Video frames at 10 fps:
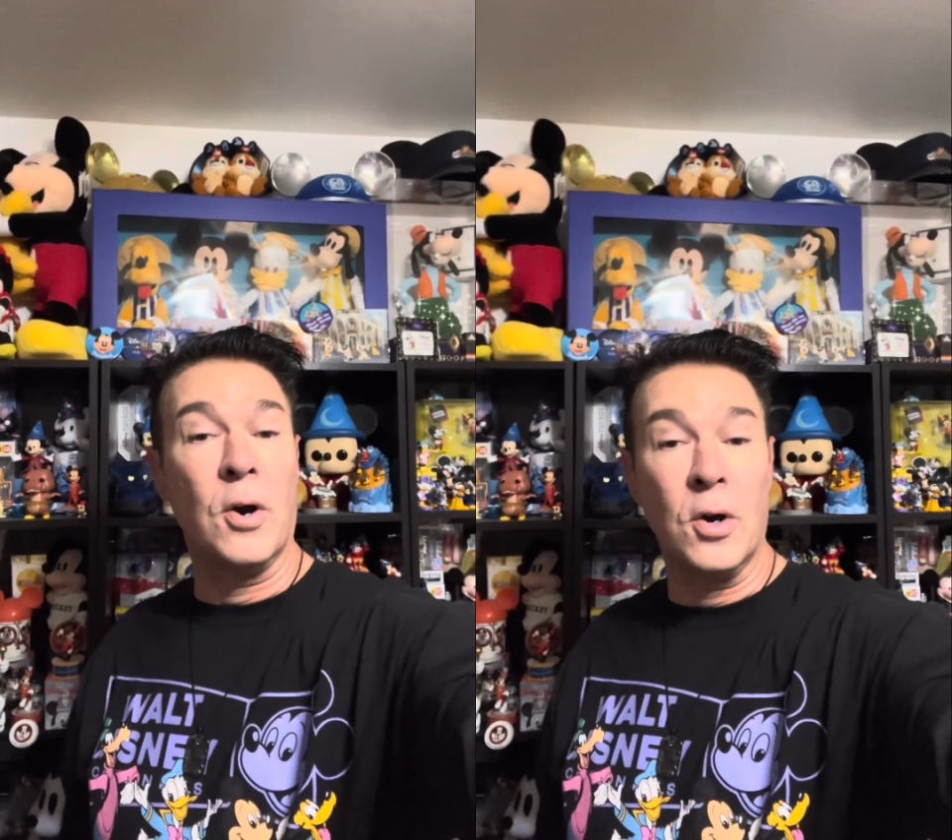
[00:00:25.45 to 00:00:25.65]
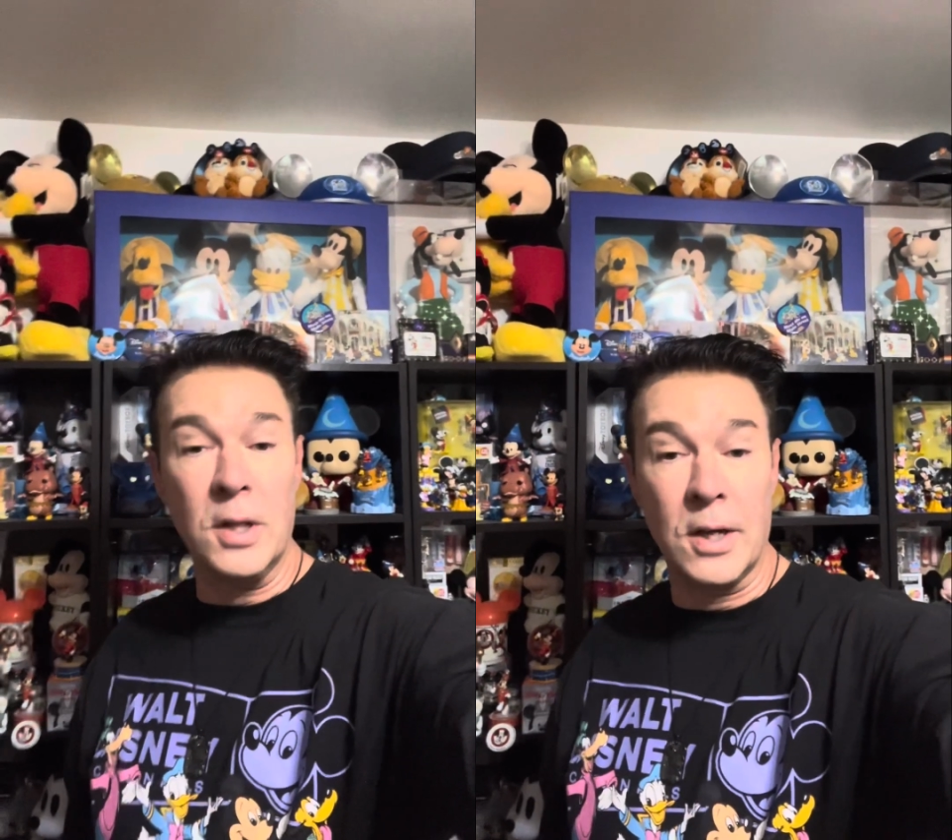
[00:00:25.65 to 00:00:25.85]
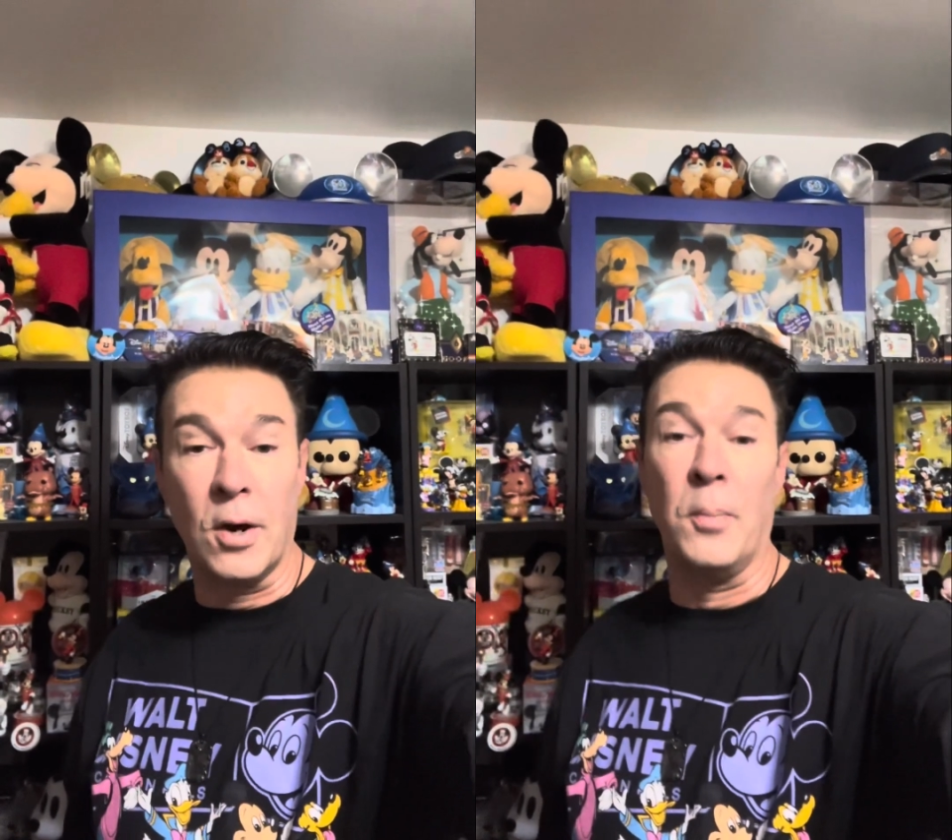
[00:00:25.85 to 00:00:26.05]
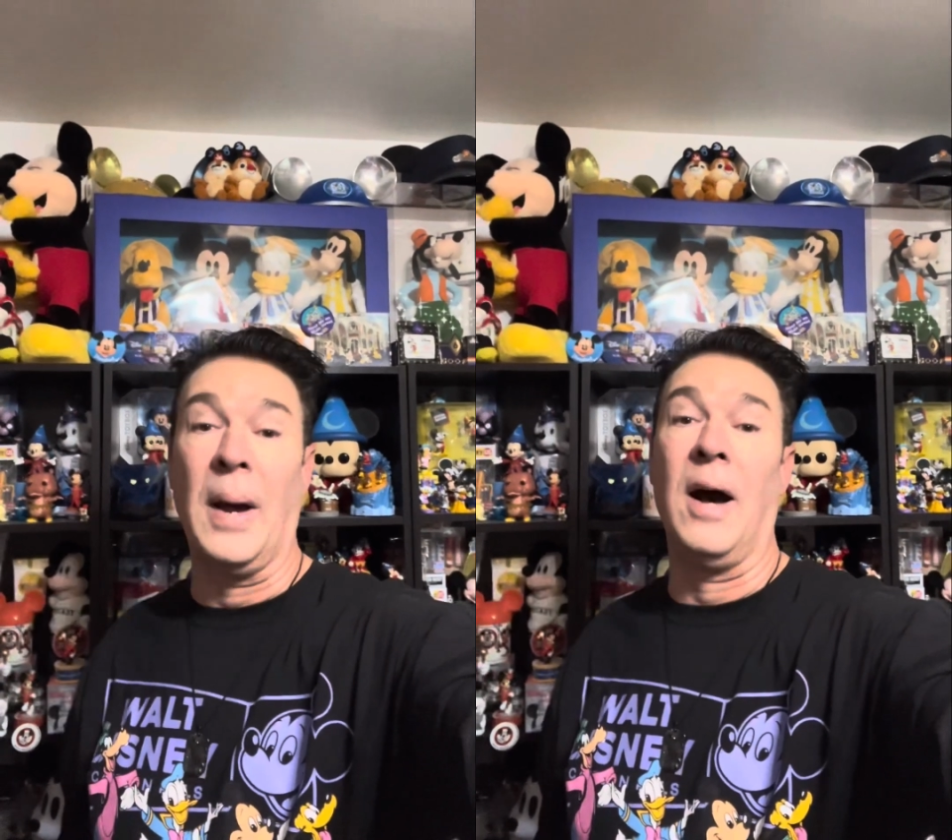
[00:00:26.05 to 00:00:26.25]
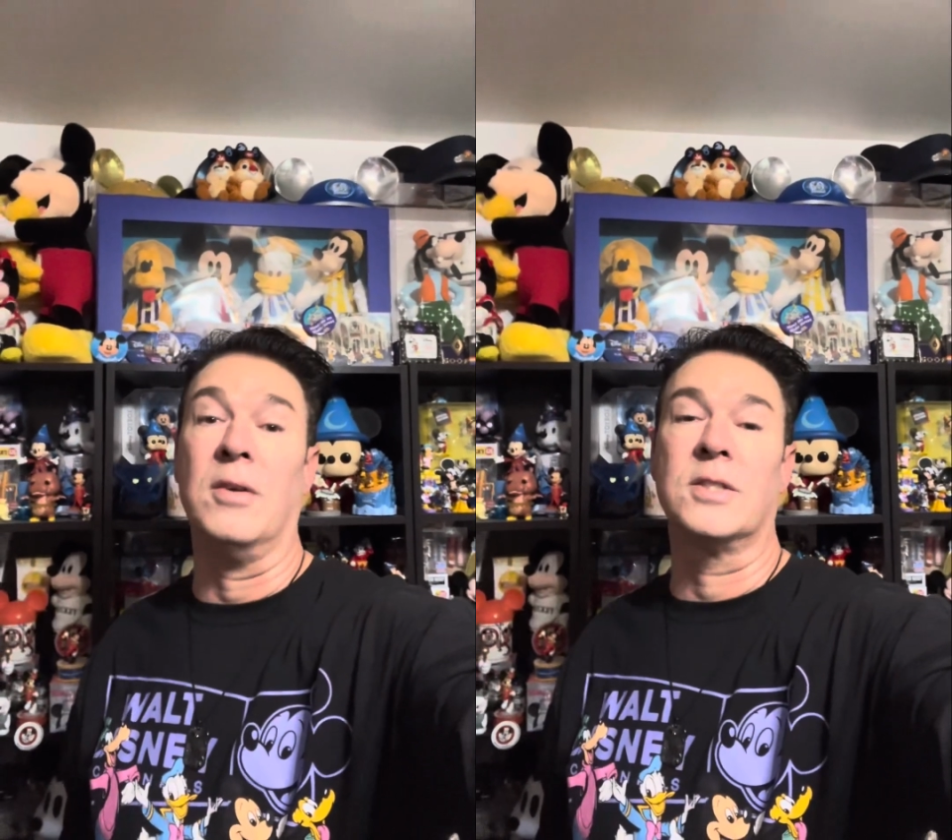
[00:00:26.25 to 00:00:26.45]
earlier
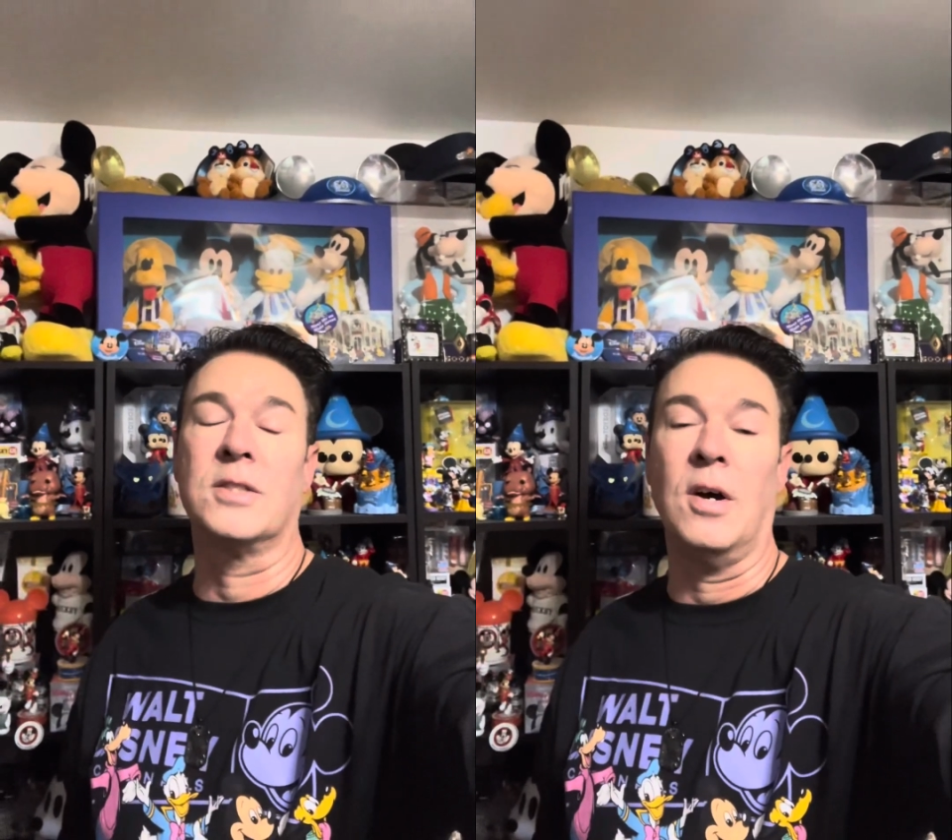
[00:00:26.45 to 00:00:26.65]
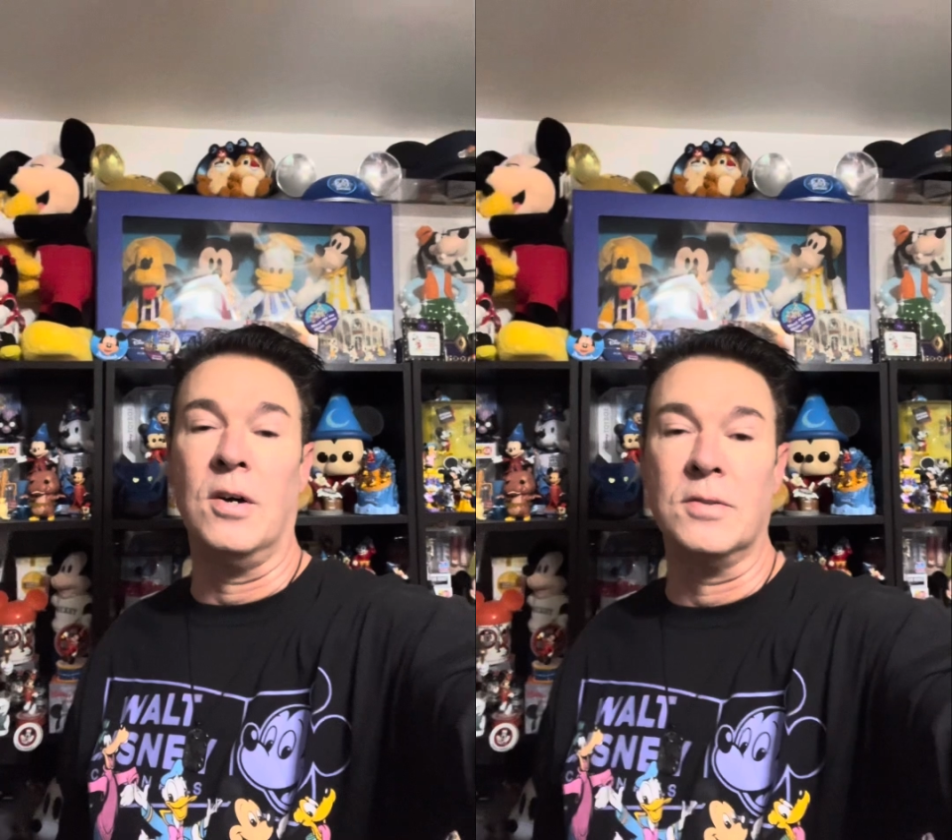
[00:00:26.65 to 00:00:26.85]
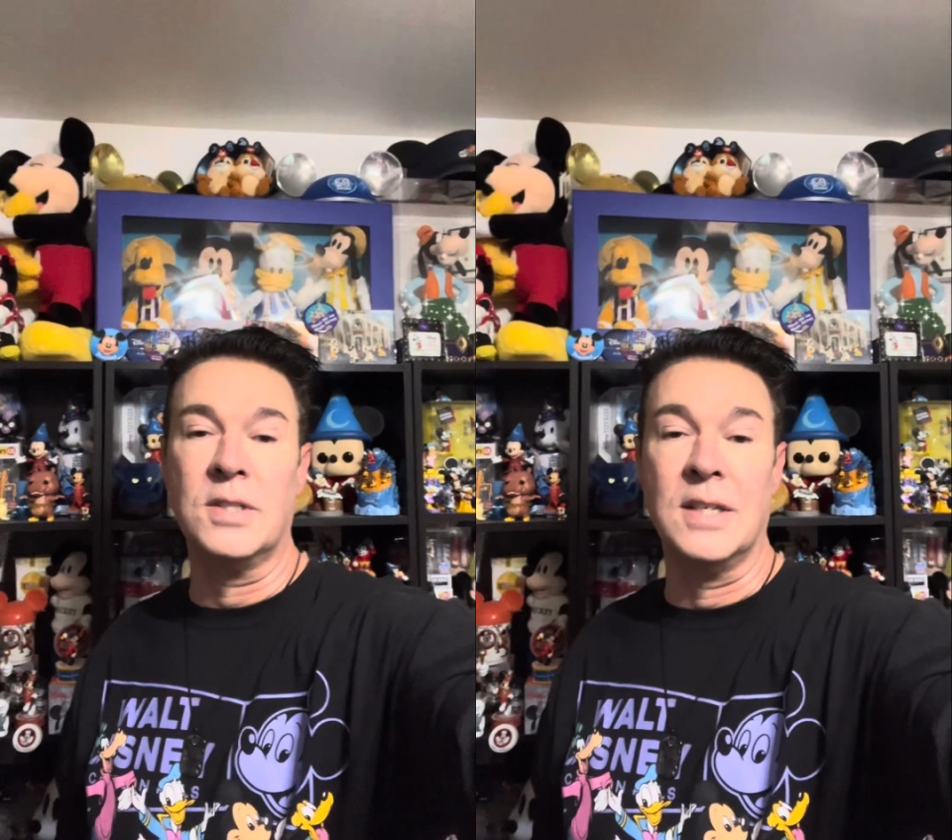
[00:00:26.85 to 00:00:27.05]
milestones,